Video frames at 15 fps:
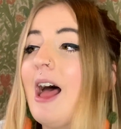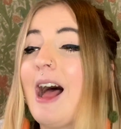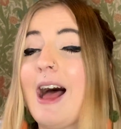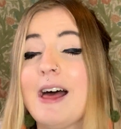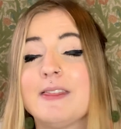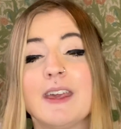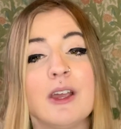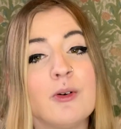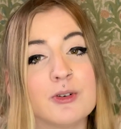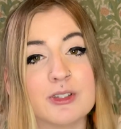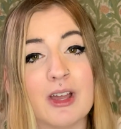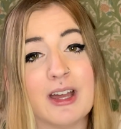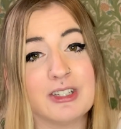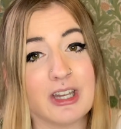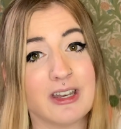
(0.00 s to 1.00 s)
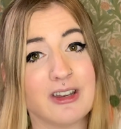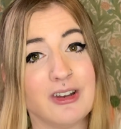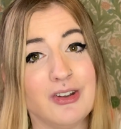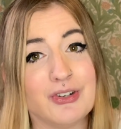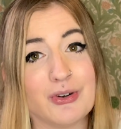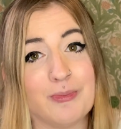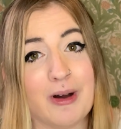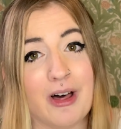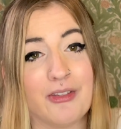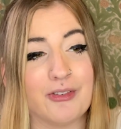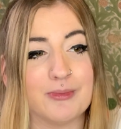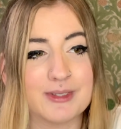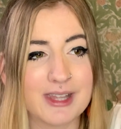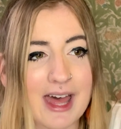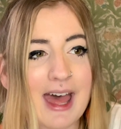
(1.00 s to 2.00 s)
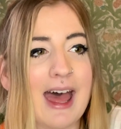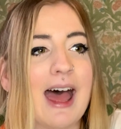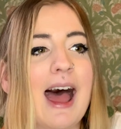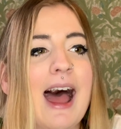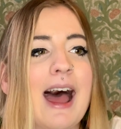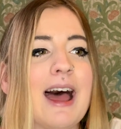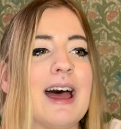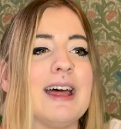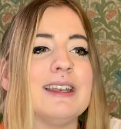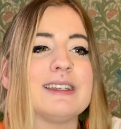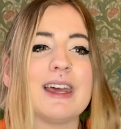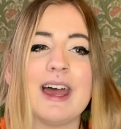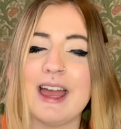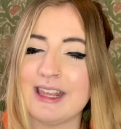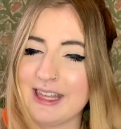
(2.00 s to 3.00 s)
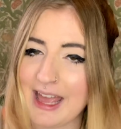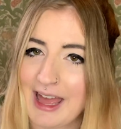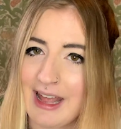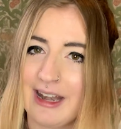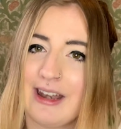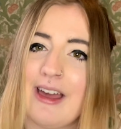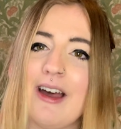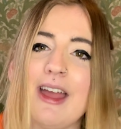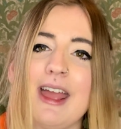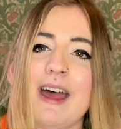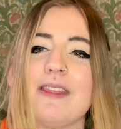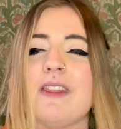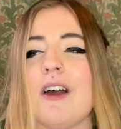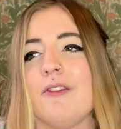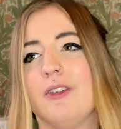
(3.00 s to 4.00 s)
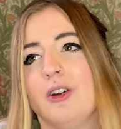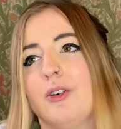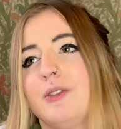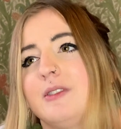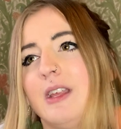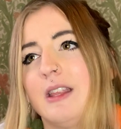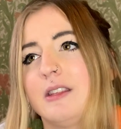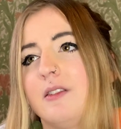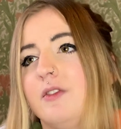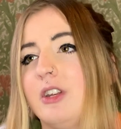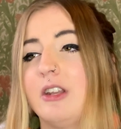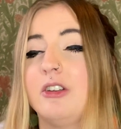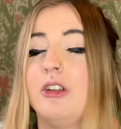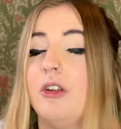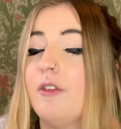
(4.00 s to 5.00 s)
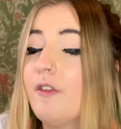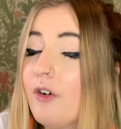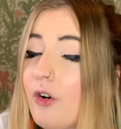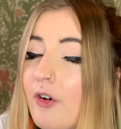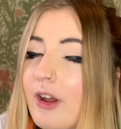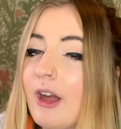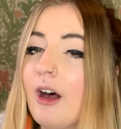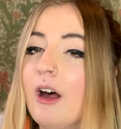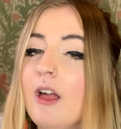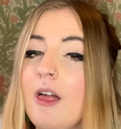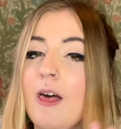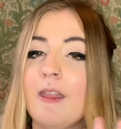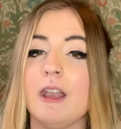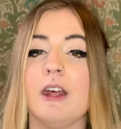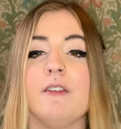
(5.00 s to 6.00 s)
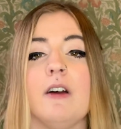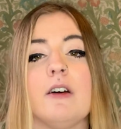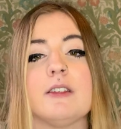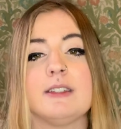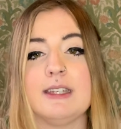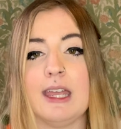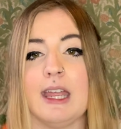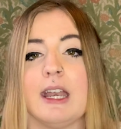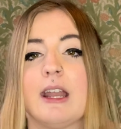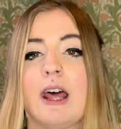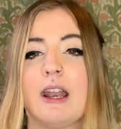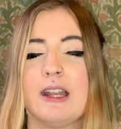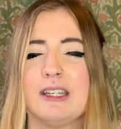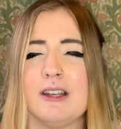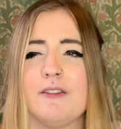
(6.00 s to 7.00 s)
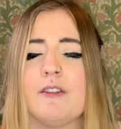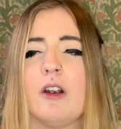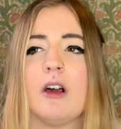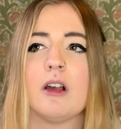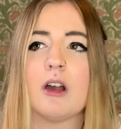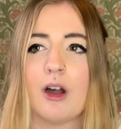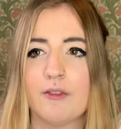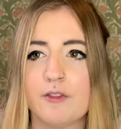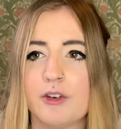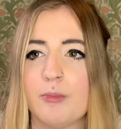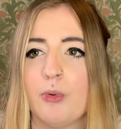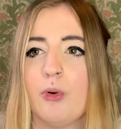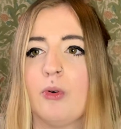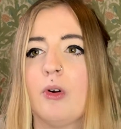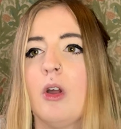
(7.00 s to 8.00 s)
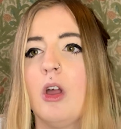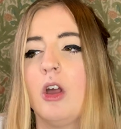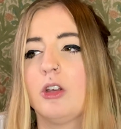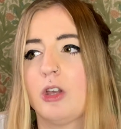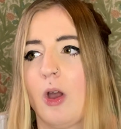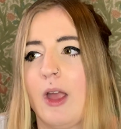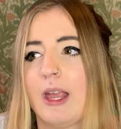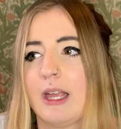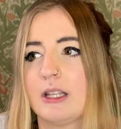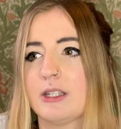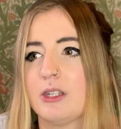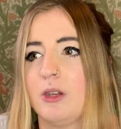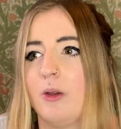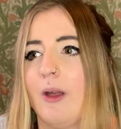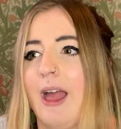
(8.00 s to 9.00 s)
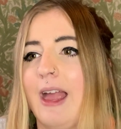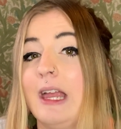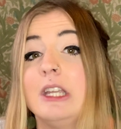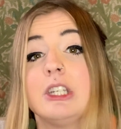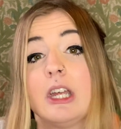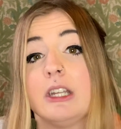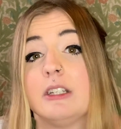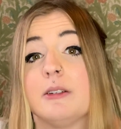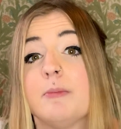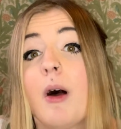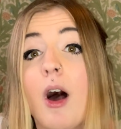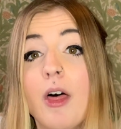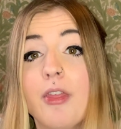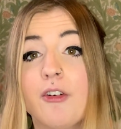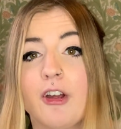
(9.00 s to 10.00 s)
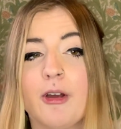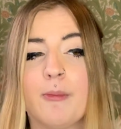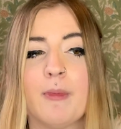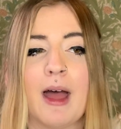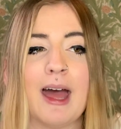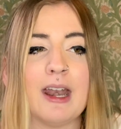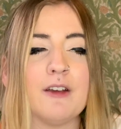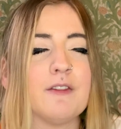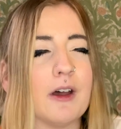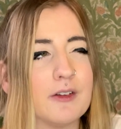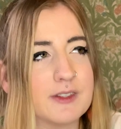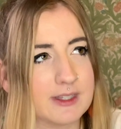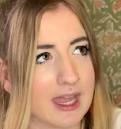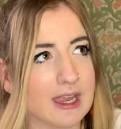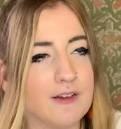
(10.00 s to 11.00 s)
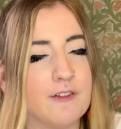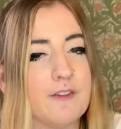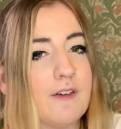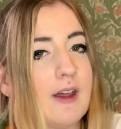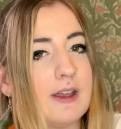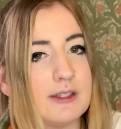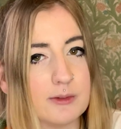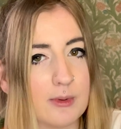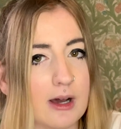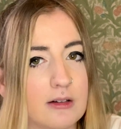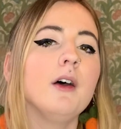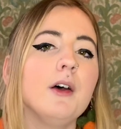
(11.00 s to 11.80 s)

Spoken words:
And they also had gender neutral bathrooms there, and again I had that real sense of gender euphoria, that I felt seen and I didn't feel uncomfortable going into a gendered bathroom, and I felt safe as well.